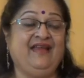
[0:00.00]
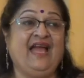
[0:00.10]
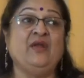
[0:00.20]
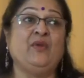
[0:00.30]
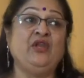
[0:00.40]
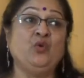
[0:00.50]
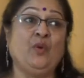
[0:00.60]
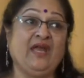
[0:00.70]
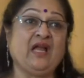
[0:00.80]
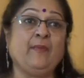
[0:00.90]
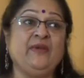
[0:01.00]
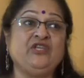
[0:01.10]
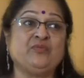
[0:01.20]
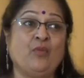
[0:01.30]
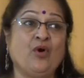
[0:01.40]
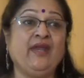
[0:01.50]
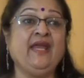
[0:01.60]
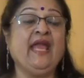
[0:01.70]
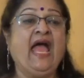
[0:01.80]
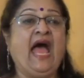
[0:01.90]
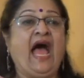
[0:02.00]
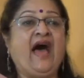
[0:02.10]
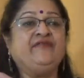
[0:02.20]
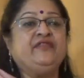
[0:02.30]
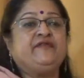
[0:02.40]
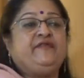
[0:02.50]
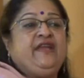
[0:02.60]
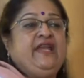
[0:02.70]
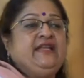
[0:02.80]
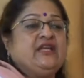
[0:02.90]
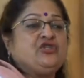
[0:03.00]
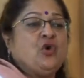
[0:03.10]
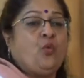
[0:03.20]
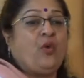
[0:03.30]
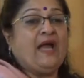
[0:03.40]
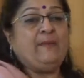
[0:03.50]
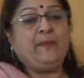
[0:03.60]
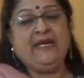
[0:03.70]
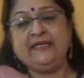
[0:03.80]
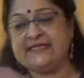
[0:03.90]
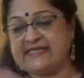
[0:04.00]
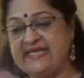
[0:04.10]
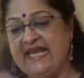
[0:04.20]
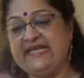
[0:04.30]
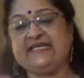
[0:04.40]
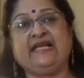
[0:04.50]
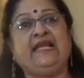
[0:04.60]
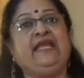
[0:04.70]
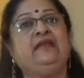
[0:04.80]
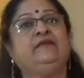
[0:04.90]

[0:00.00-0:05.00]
And when you wake up each morning, have the feeling that you're wiping the slate clean.